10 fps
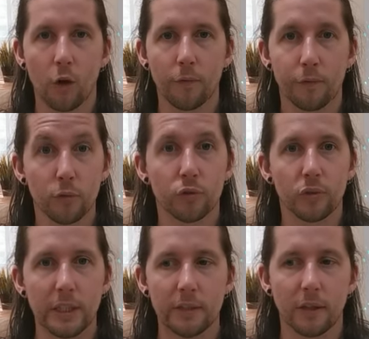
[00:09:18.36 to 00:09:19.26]
of fruit
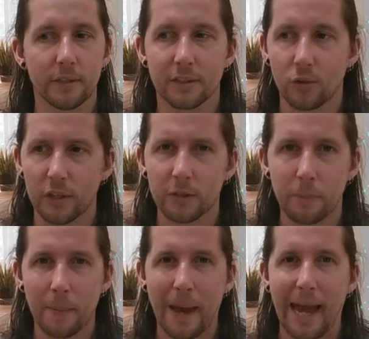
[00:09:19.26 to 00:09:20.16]
trees. I just got this
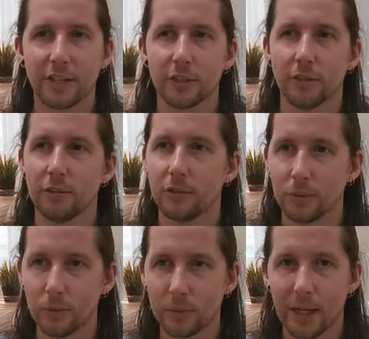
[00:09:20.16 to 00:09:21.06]
big passion
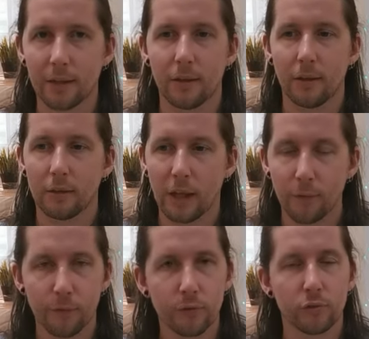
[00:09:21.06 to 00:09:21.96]
to get
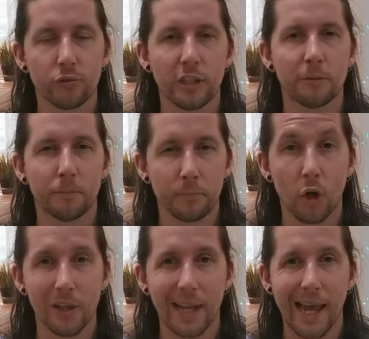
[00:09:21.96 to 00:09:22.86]
fruit trees
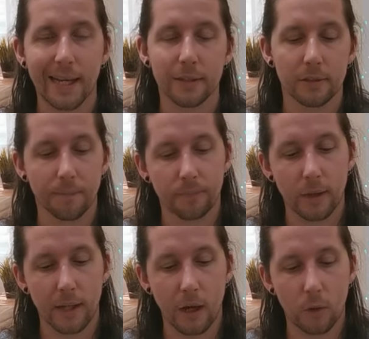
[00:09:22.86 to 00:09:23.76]
put on the land.
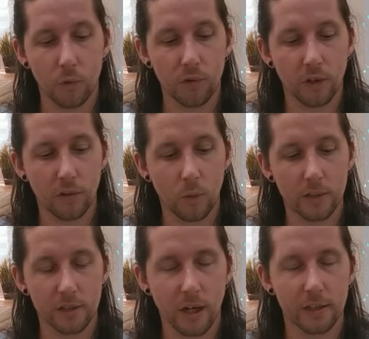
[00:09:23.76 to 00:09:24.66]
Now, it wasn't until
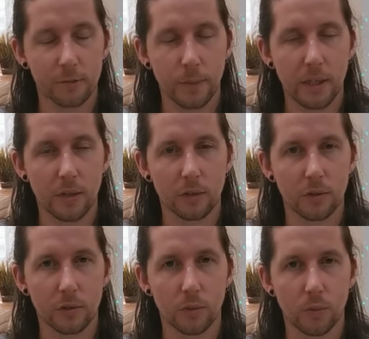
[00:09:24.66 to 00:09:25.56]
I started
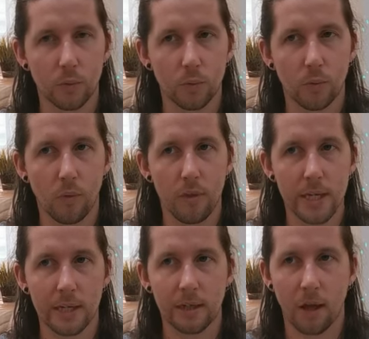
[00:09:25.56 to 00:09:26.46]
speaking to
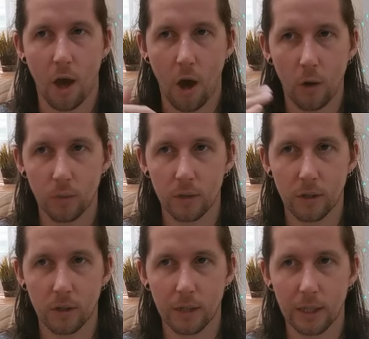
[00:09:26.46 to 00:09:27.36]
the
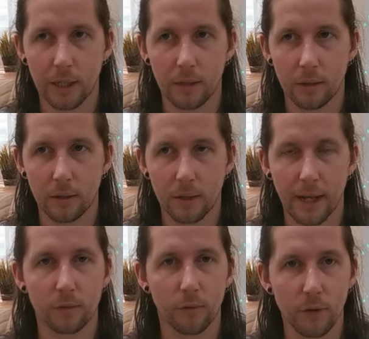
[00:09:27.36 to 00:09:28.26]
owner in the
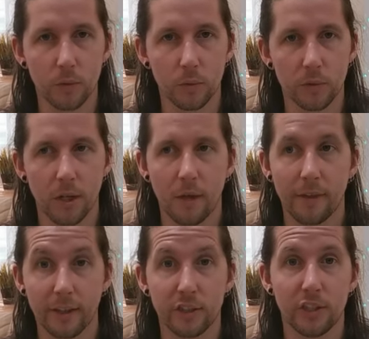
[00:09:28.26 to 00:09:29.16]
next field
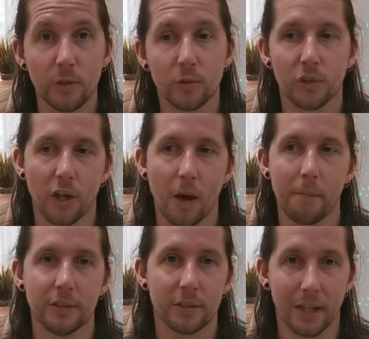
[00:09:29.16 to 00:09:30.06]
that she used to
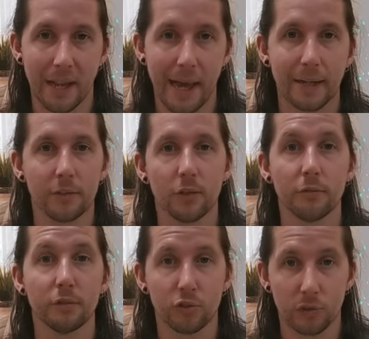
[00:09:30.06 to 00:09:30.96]
come into the land on
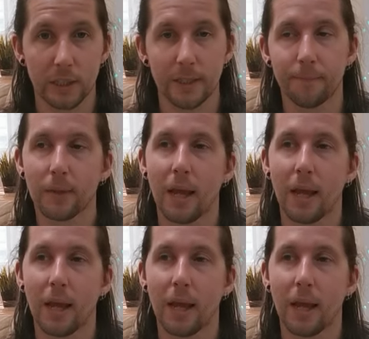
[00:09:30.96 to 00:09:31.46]
the retreat,